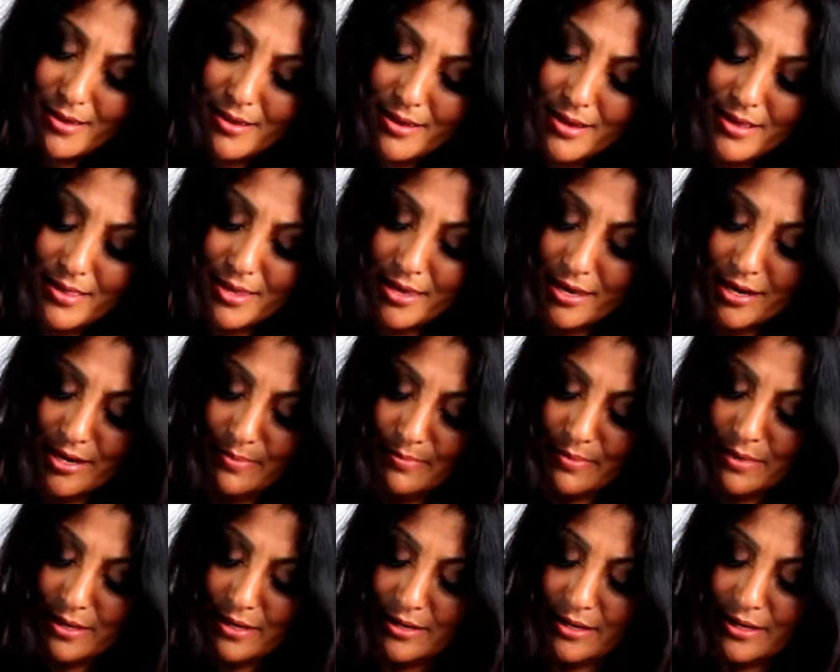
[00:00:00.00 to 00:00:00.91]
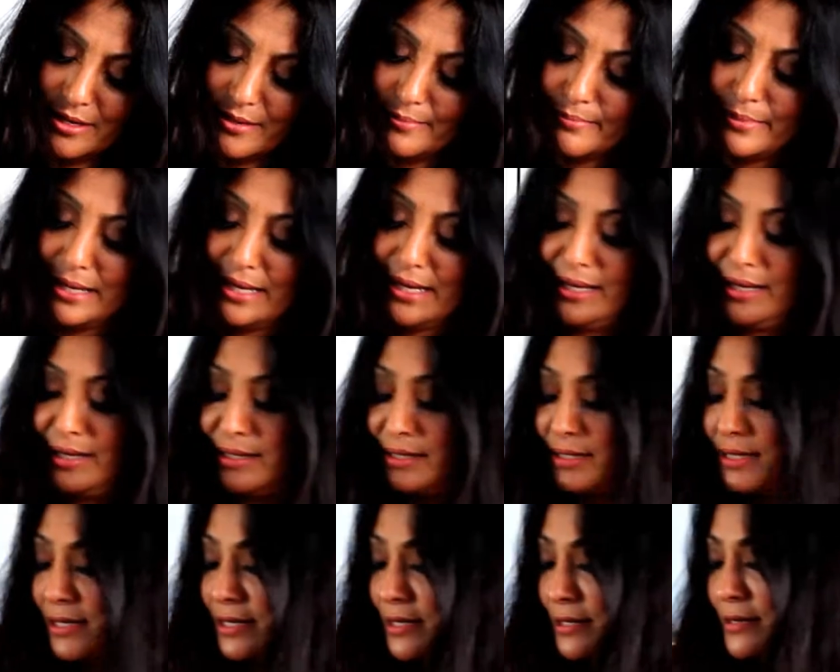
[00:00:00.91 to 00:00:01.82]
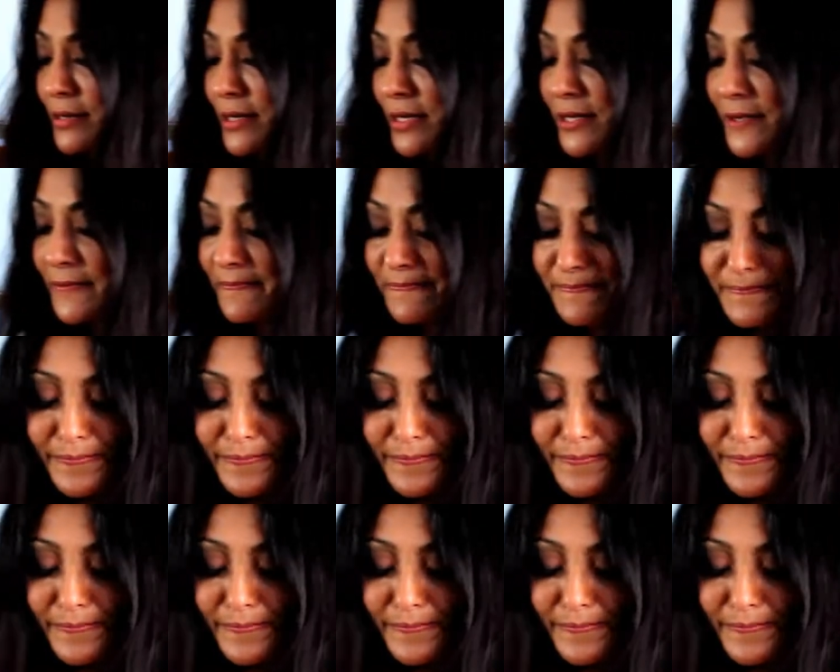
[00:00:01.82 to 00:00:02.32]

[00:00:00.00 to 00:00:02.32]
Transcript: And then I'm going to get my hands dirty.